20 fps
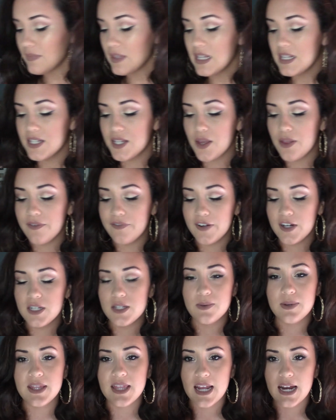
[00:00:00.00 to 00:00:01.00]
So the
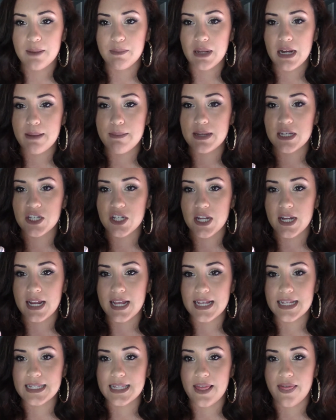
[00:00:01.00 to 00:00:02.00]
first one that I'm going to mention
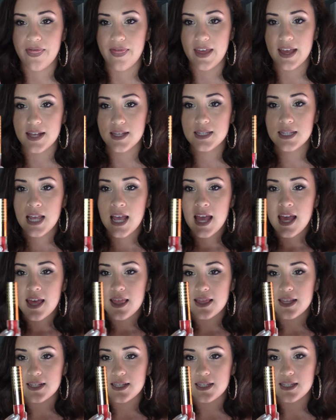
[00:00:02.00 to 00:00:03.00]
is this.
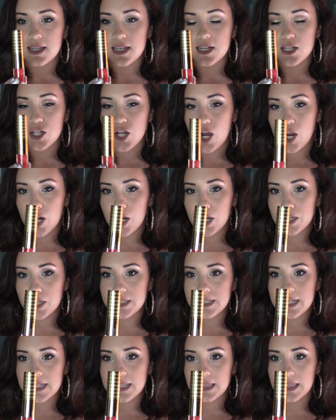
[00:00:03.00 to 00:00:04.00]
This is the
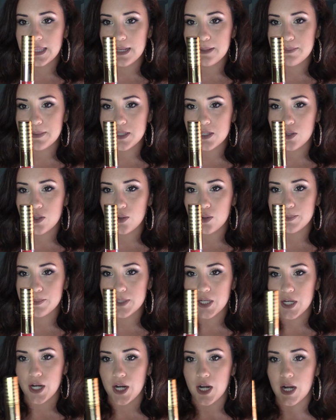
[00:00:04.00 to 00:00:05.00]
Tarte Lip
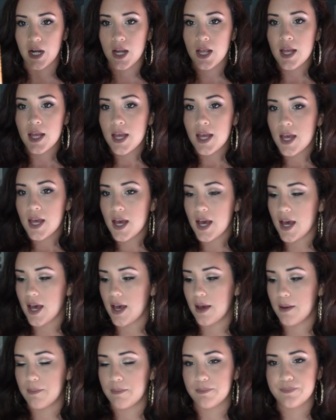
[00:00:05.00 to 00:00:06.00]
Sculptor
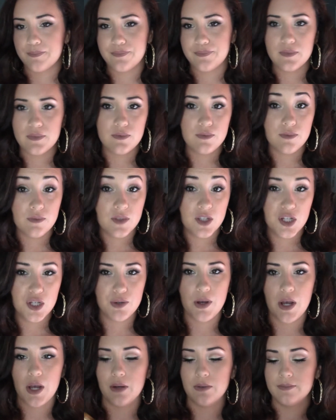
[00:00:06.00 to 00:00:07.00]

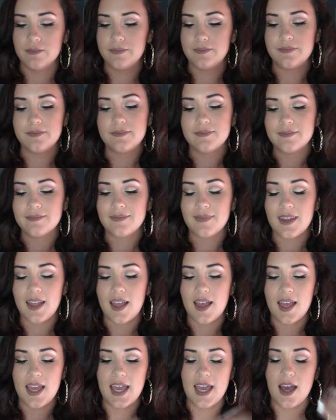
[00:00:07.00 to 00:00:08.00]
Duo.
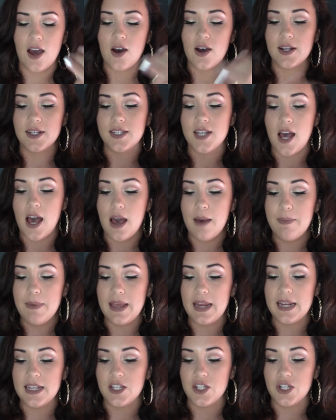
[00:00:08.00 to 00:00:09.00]
On top,
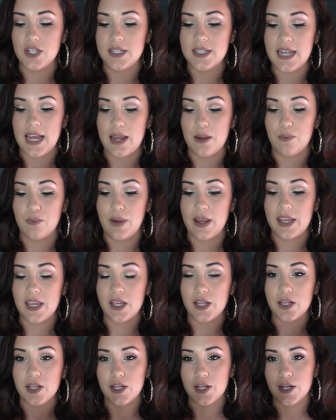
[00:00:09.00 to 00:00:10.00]
it is just a
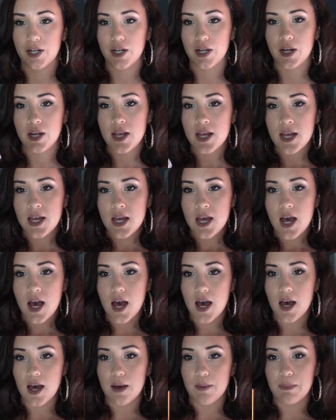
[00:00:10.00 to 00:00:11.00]
regular
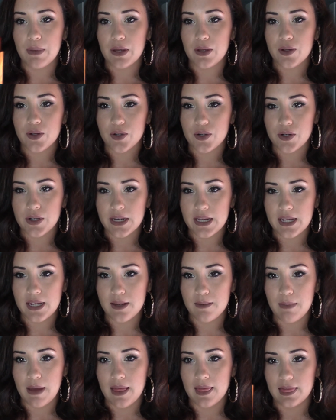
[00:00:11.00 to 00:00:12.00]

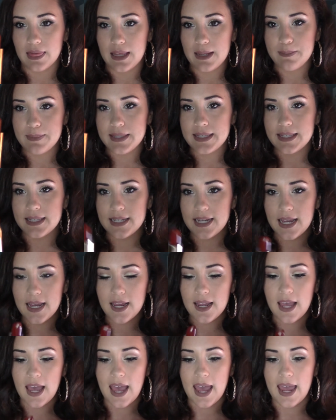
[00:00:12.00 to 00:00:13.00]
cream
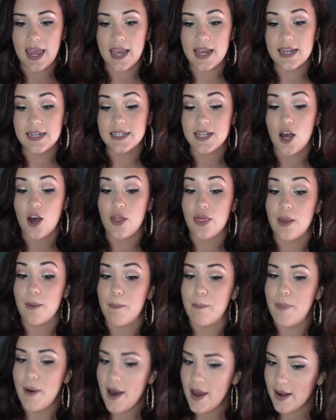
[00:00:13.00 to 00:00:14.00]
lipstick, and on the
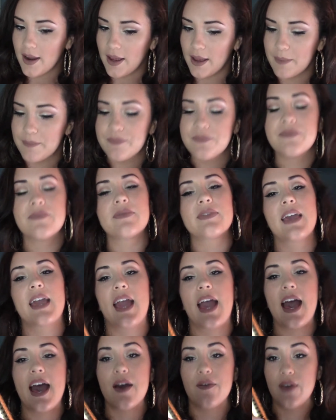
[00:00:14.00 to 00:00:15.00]
bottom, they
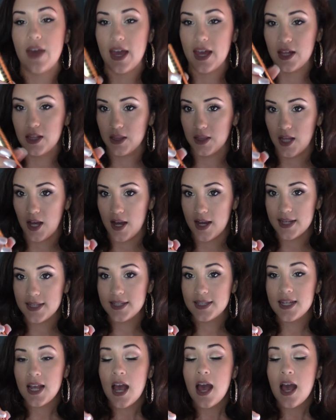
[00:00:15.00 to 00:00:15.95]
have a gloss.